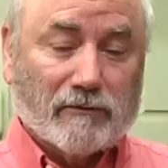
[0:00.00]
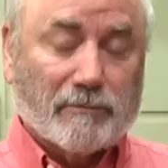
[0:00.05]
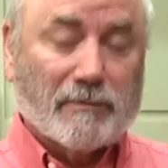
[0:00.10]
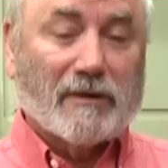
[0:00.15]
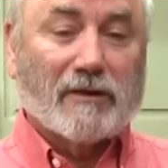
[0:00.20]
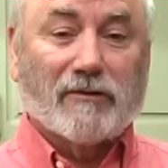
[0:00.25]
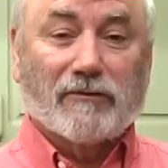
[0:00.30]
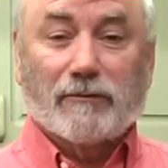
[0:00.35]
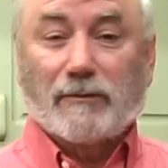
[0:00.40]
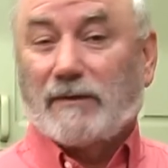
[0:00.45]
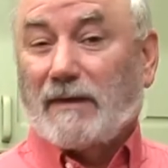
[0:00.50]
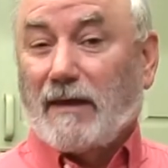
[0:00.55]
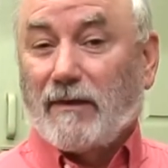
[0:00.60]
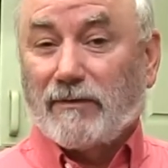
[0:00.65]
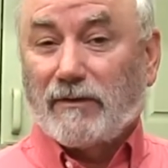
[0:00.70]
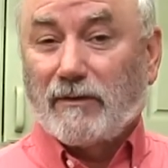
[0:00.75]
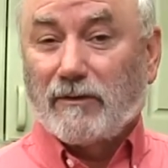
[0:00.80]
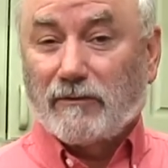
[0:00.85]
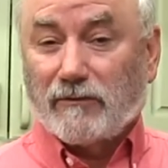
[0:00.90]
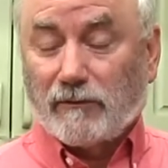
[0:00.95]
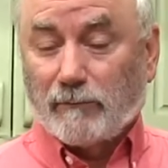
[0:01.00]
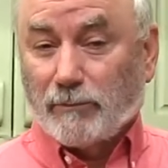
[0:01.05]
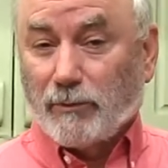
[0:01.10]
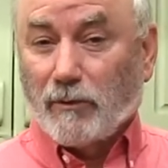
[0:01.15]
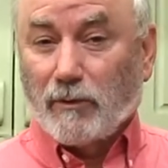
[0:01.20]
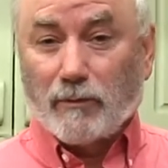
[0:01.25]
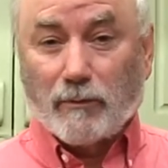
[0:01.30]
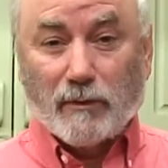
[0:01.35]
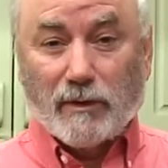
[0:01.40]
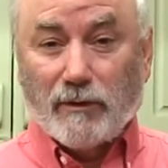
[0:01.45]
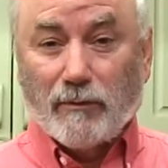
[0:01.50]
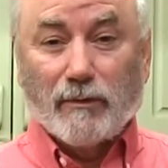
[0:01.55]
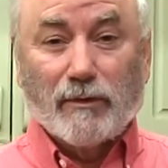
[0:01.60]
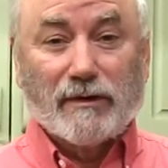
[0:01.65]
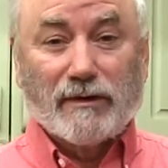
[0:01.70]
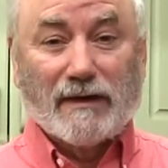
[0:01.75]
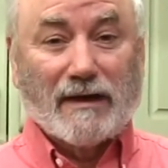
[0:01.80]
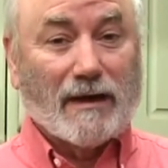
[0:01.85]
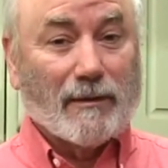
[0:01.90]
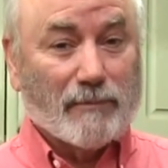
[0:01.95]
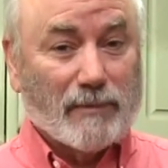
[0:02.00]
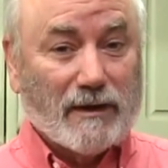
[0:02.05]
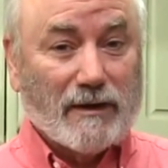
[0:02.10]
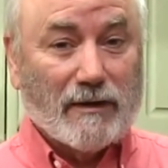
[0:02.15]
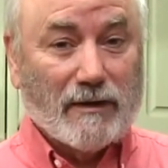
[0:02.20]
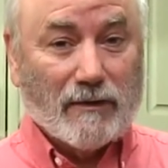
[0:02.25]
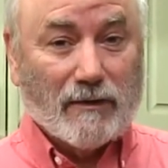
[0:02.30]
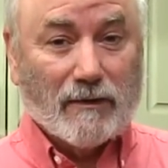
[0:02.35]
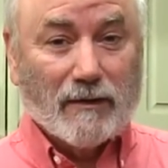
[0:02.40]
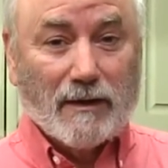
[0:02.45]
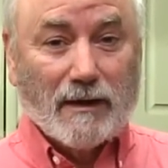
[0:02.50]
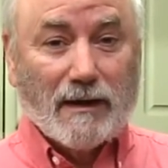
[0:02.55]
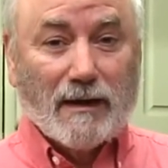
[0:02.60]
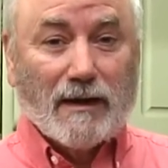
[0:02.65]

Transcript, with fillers: because without their support we would not be here,